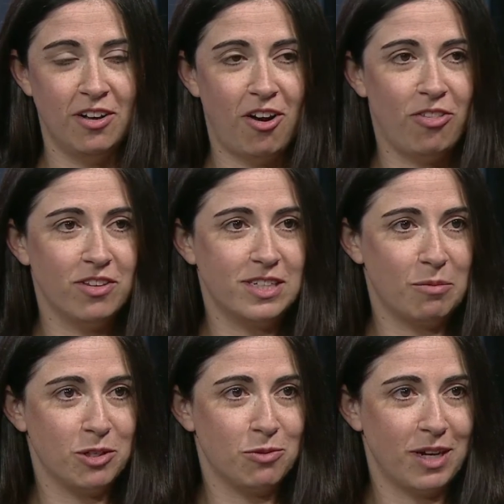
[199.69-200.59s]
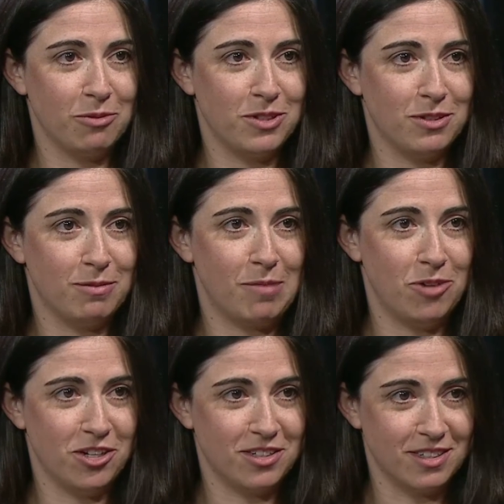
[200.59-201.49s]
on the subject when I was doing my
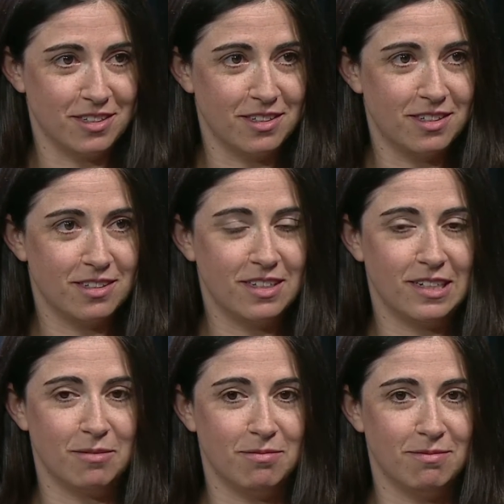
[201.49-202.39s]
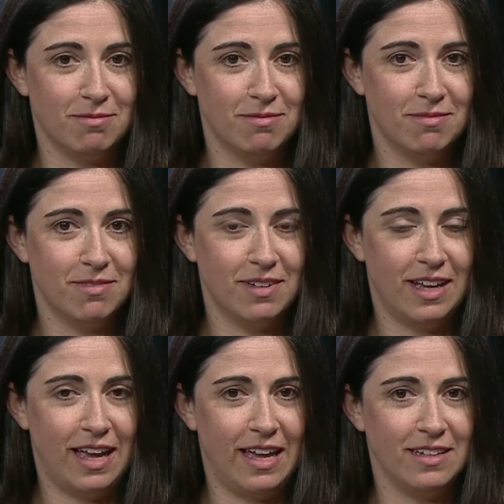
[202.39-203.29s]
master's,
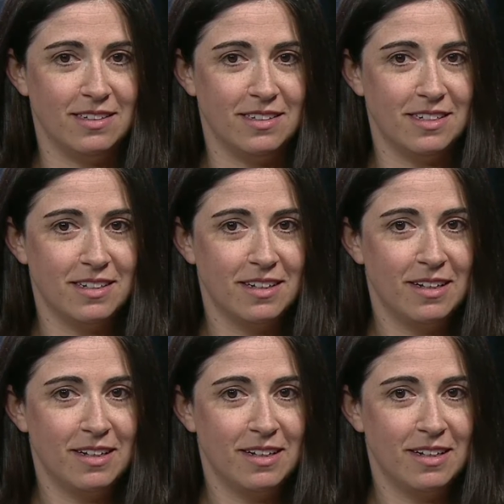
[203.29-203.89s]
and